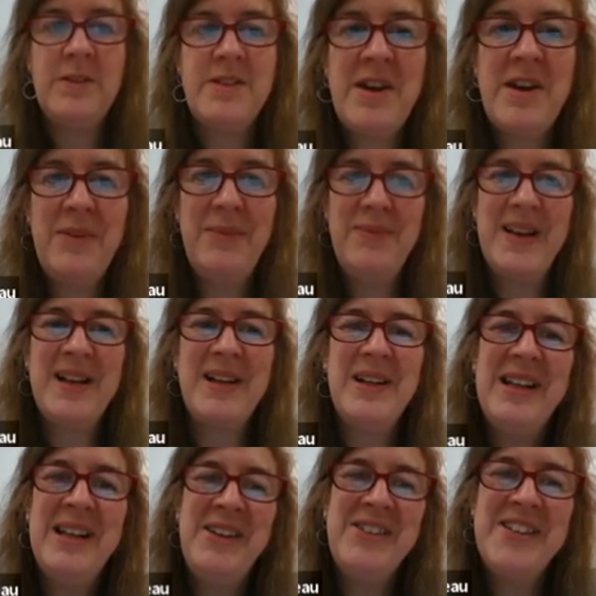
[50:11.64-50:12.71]
So
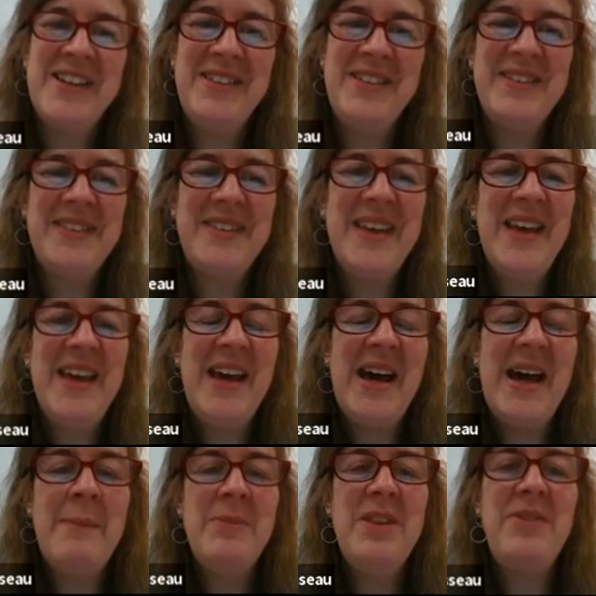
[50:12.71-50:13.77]
conclusions,
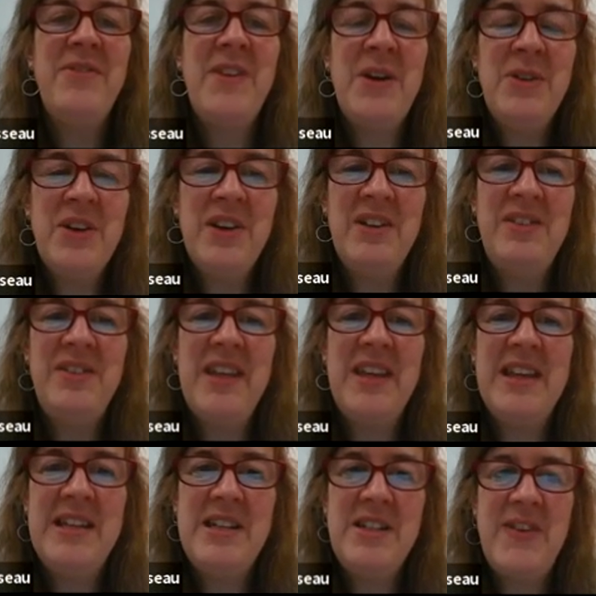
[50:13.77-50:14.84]
the focus
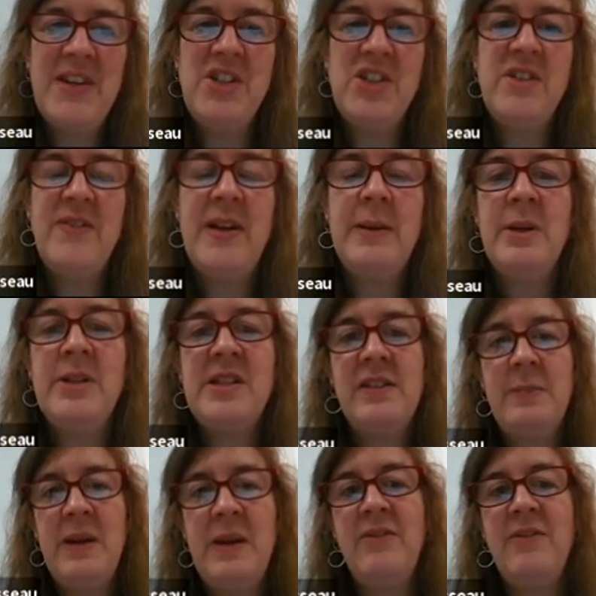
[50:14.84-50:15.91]
in intervention development
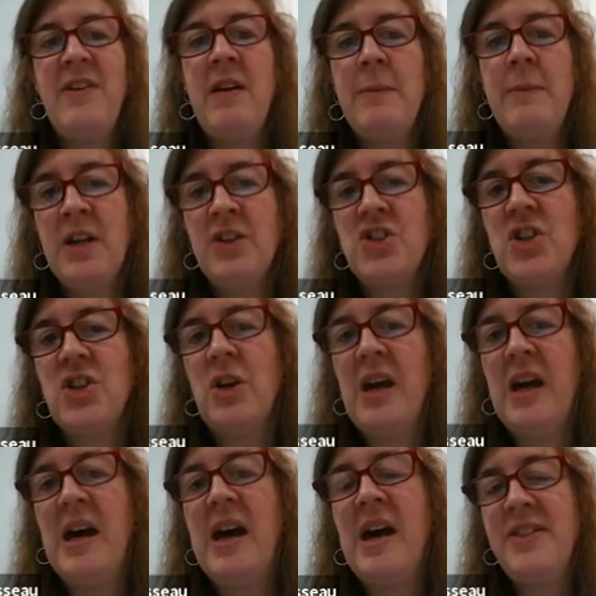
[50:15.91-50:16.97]
has been very much,
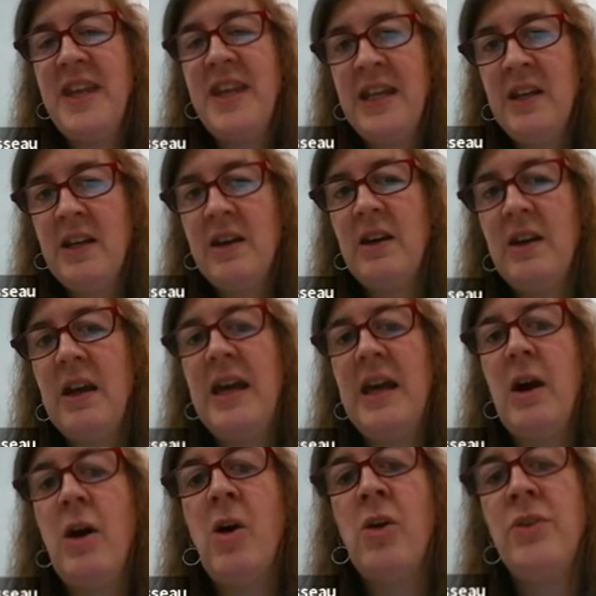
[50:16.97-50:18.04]
I think,
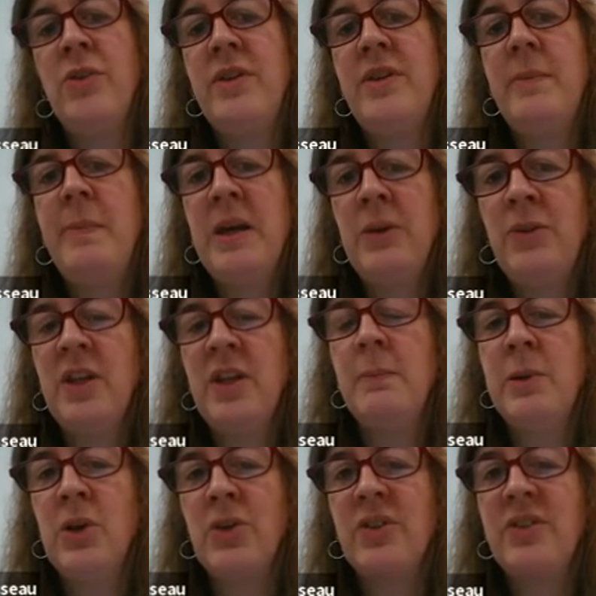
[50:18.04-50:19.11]
on the building
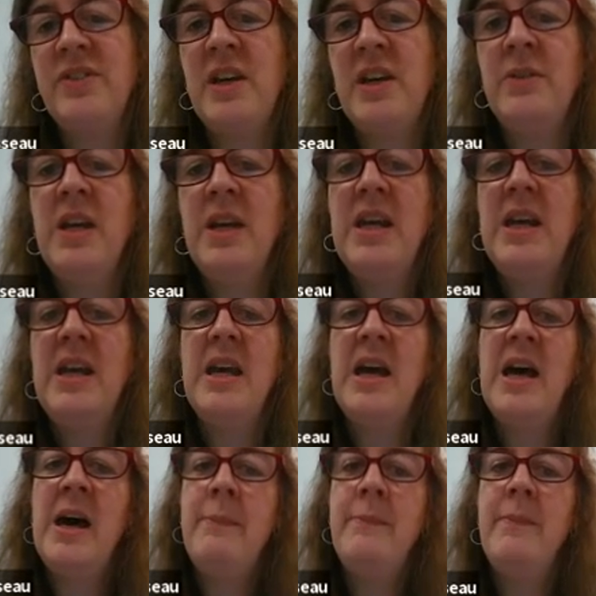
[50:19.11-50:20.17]
blocks. So
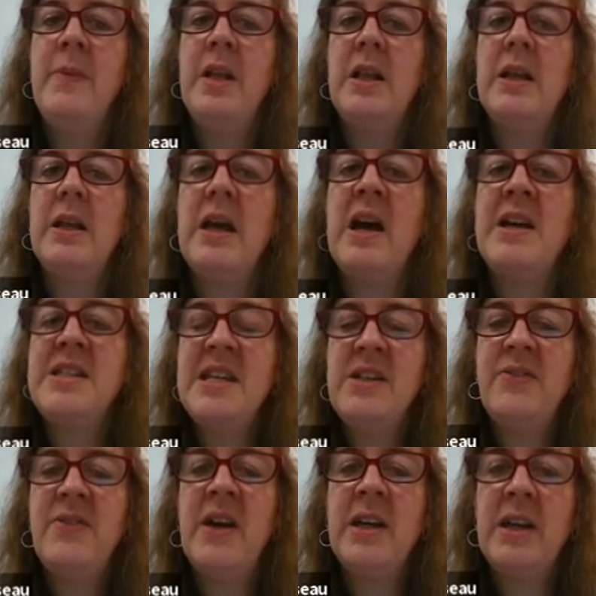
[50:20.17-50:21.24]

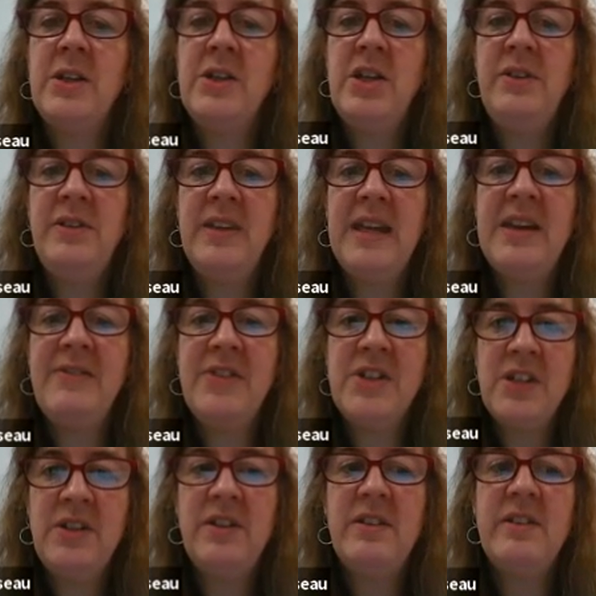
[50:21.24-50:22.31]
identifying and using
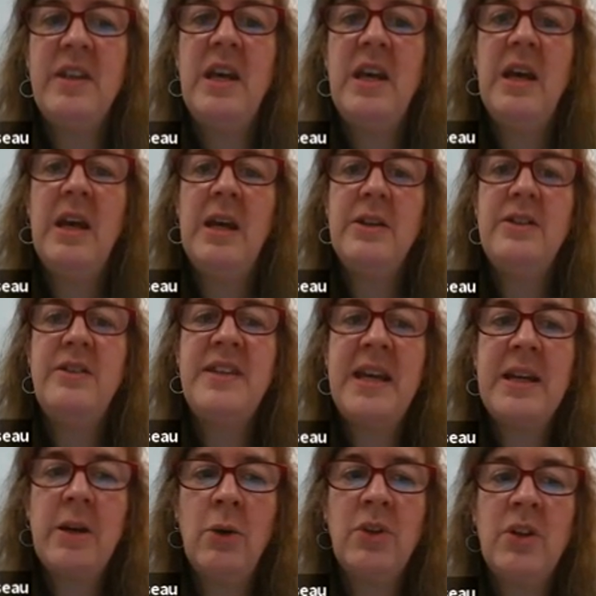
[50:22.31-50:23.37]
evidence,
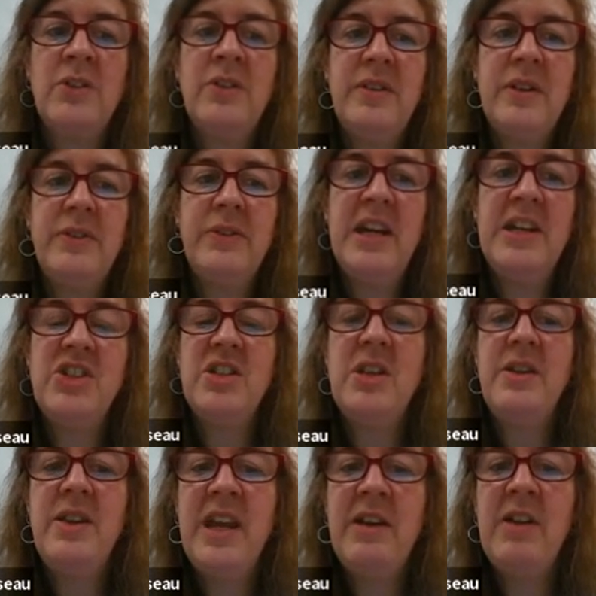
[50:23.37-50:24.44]
stakeholder consultation
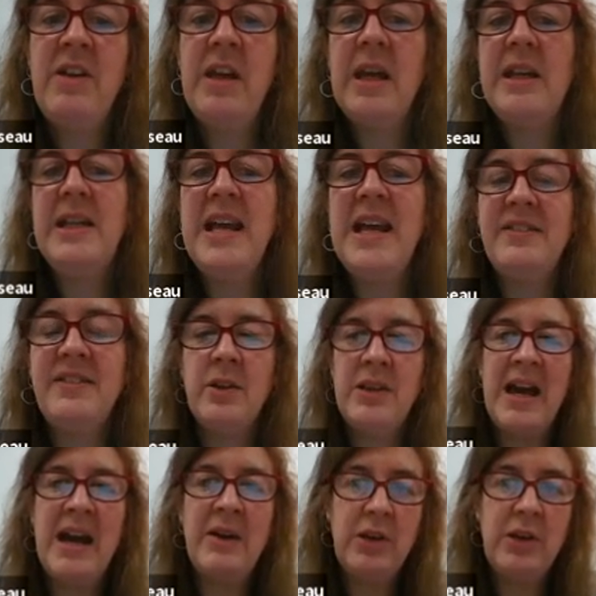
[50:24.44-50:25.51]
and theory, and less on
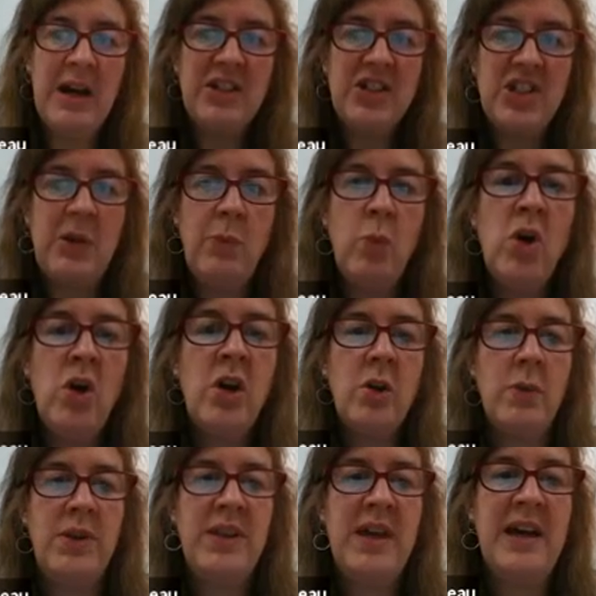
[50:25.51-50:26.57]
how you actually
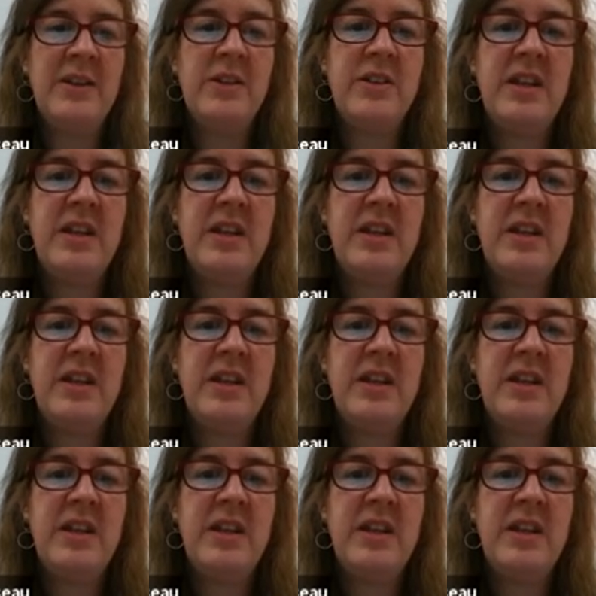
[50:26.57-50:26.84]
work with that